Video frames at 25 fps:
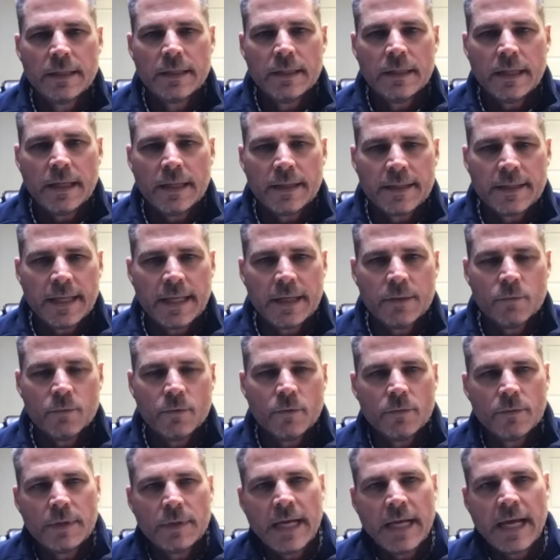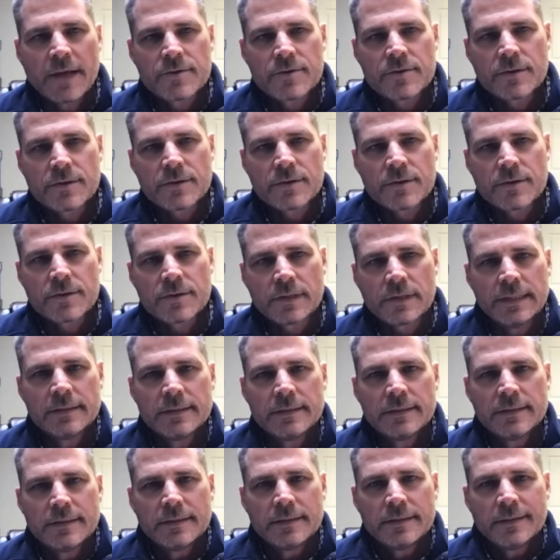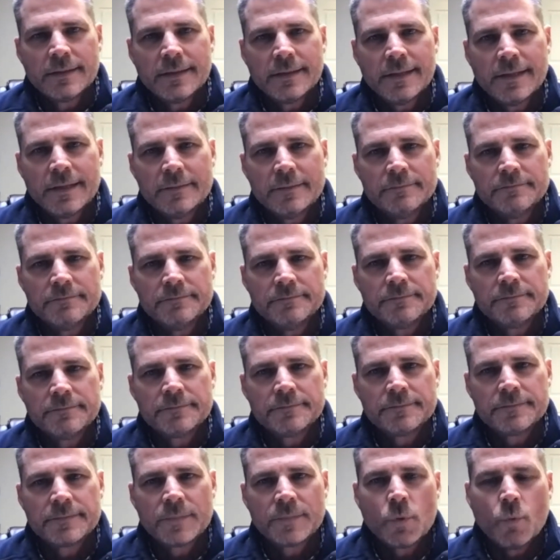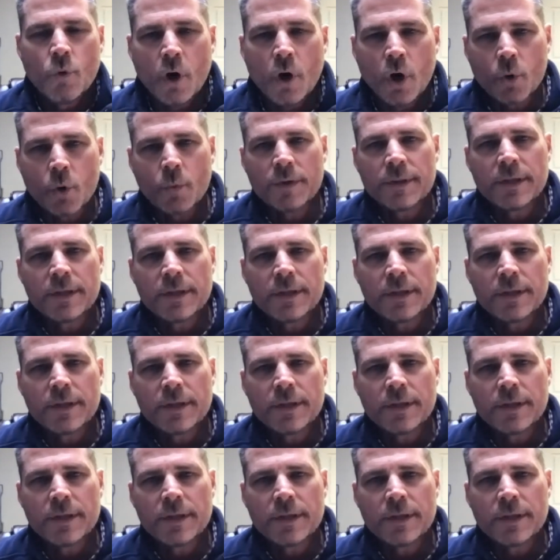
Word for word: and they will actually um, walk with